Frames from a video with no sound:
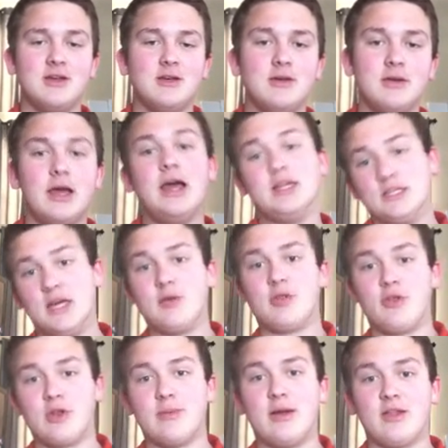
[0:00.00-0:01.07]
Actually, I was literally
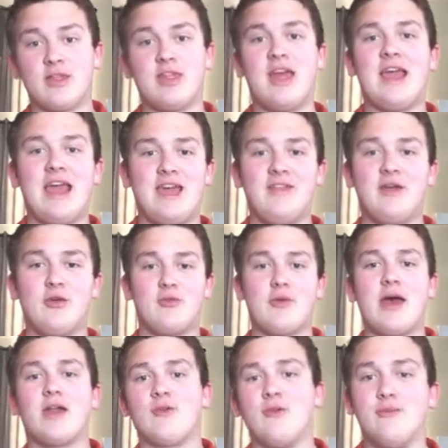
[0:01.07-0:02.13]
about to say, and there's
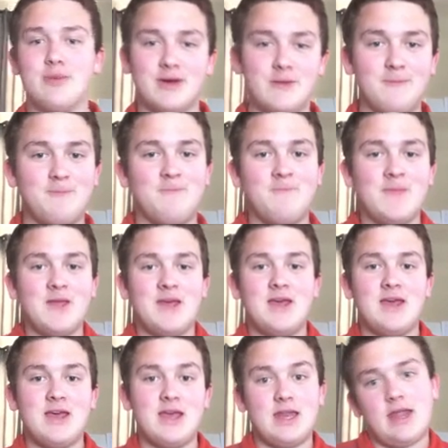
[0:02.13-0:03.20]
Radical, but
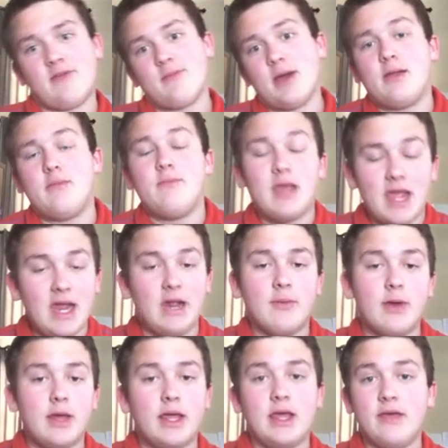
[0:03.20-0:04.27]
never mind. Anyway,
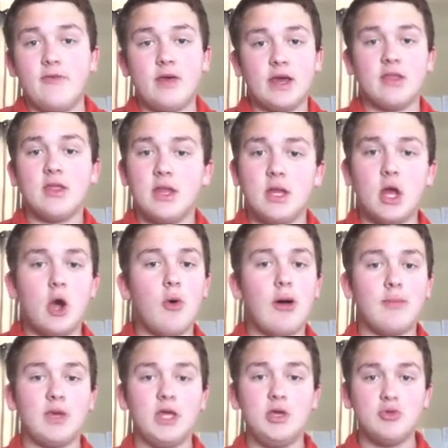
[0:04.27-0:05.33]
if you guys didn't know, I'm a
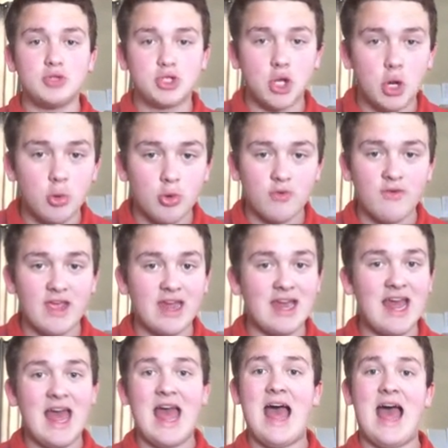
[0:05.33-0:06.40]
huge Star Wars fan.
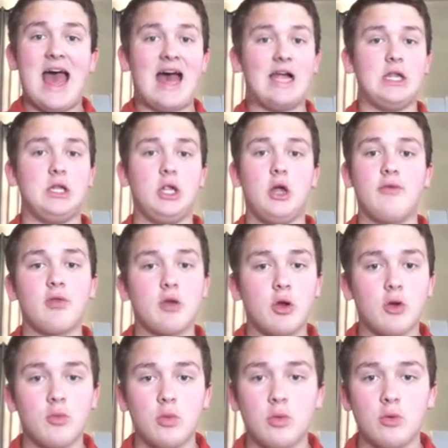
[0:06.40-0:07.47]
I love Star
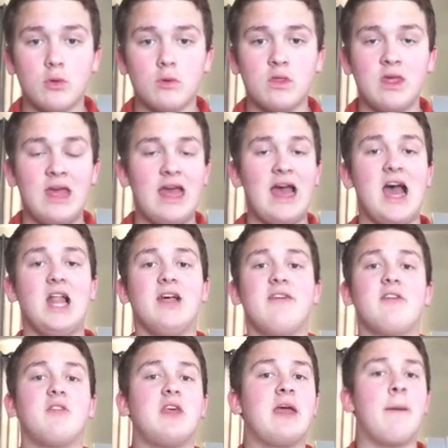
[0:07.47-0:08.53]
Wars. I love
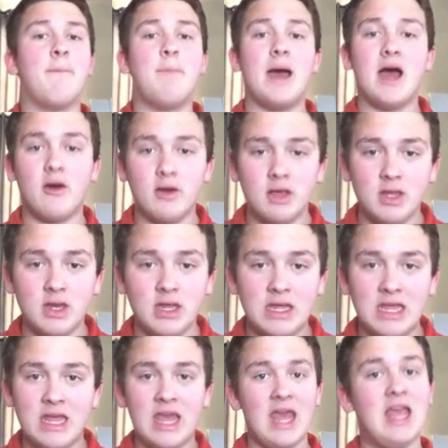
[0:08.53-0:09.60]
everything about it.
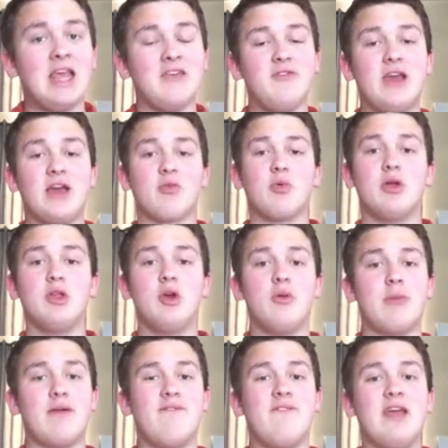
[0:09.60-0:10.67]
If you guys want to know my
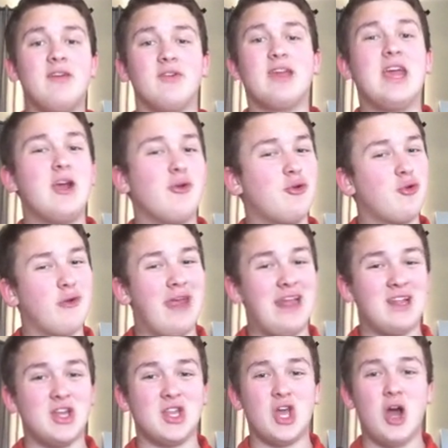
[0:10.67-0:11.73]
favorite character, it's a
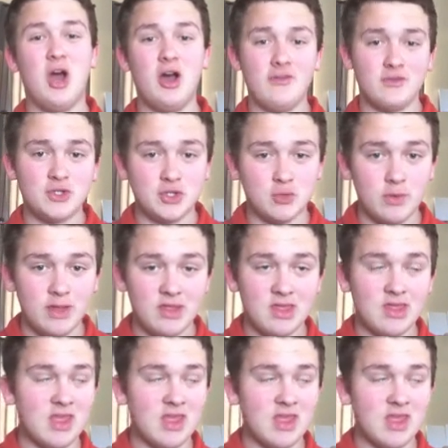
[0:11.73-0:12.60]
tough choice.